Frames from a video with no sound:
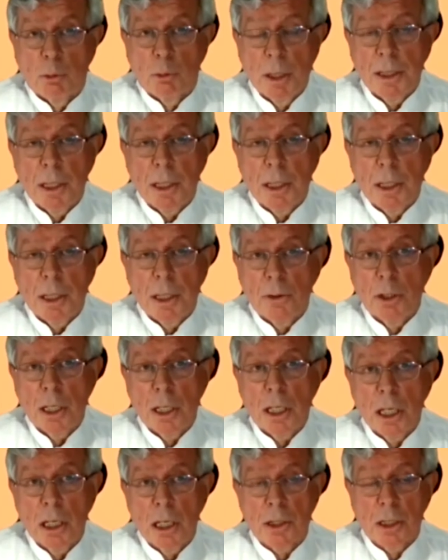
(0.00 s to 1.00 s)
30
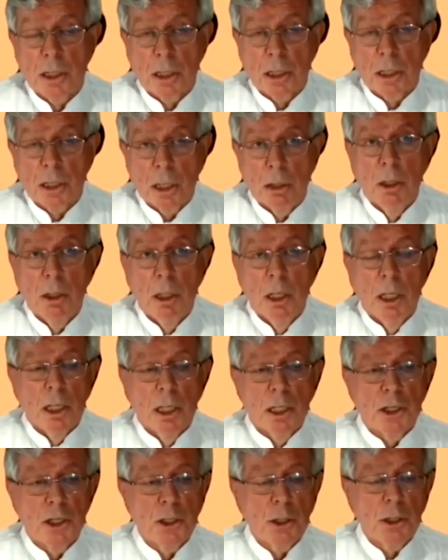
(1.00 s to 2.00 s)
years ago,
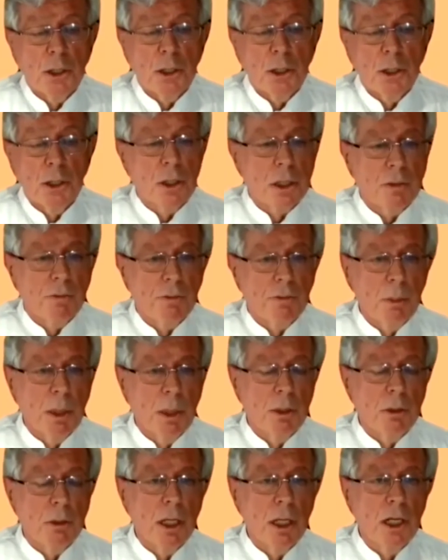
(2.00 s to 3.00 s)
students from
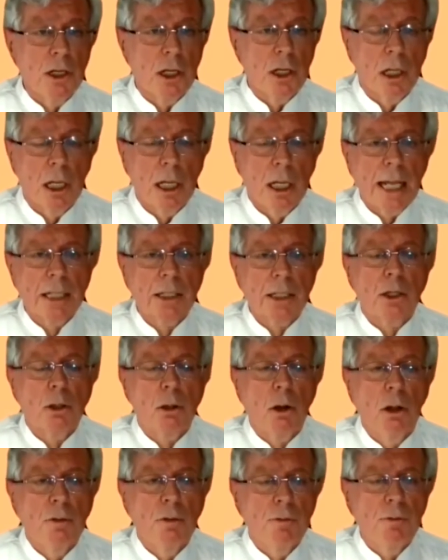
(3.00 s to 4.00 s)
Indonesia lacked
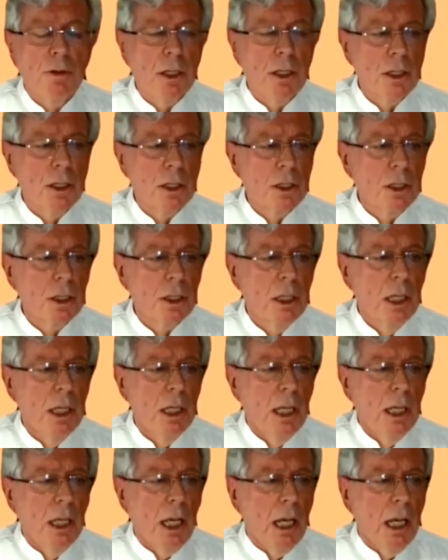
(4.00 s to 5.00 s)
confidence.
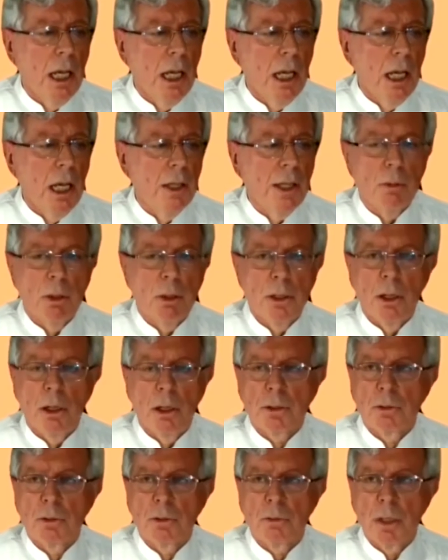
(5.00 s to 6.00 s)
They were
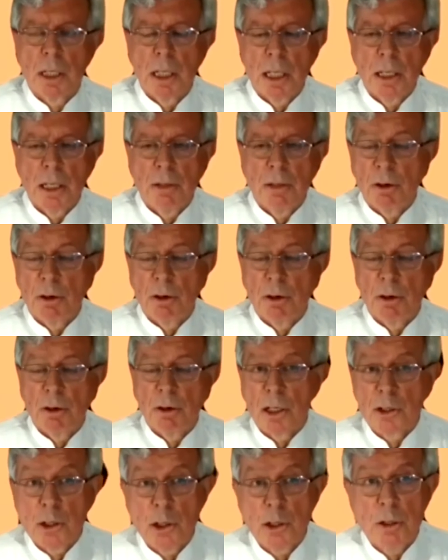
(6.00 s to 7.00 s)
not really very
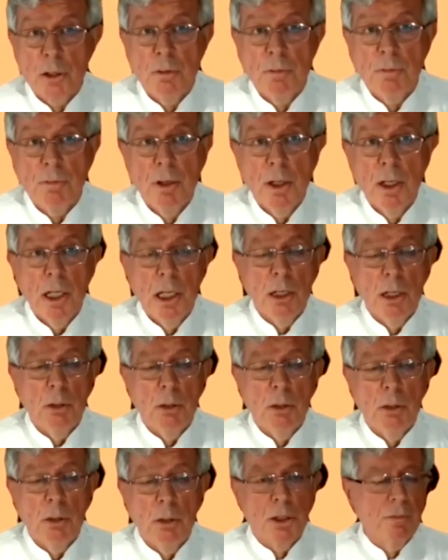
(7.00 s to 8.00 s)
assertive. It
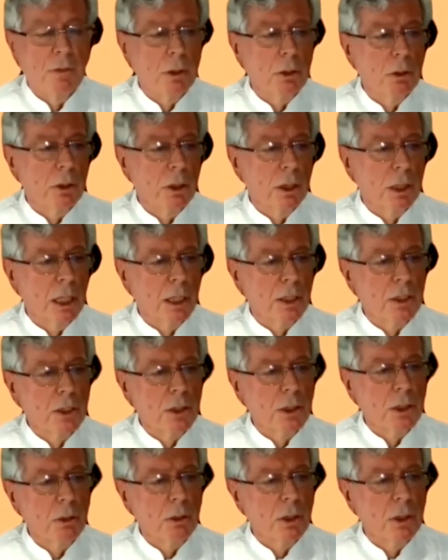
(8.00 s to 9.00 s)
was difficult to get
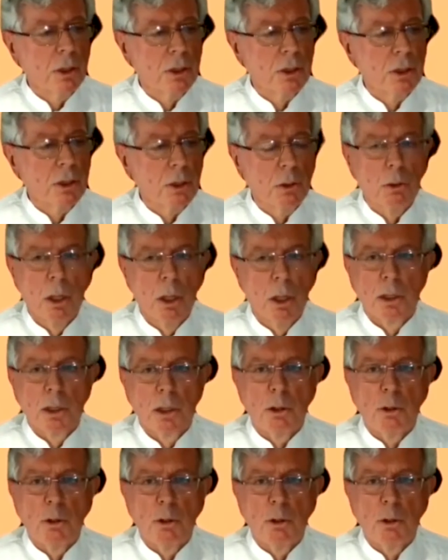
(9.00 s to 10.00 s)
students to
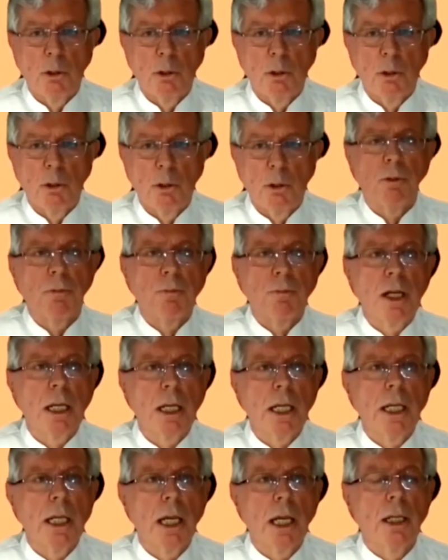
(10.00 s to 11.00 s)
contribute
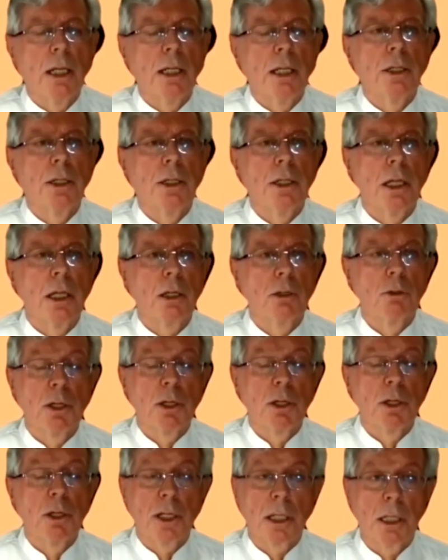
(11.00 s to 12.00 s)
freely and
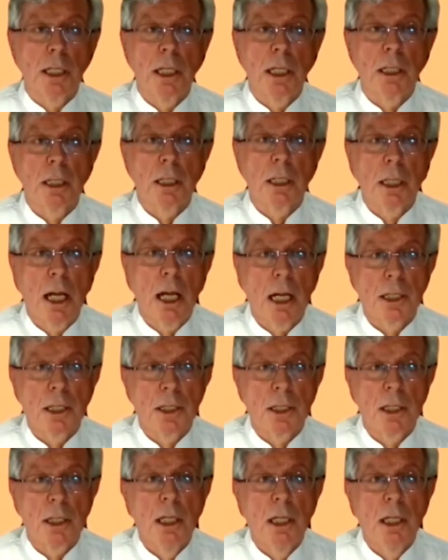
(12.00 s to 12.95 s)
critically in class.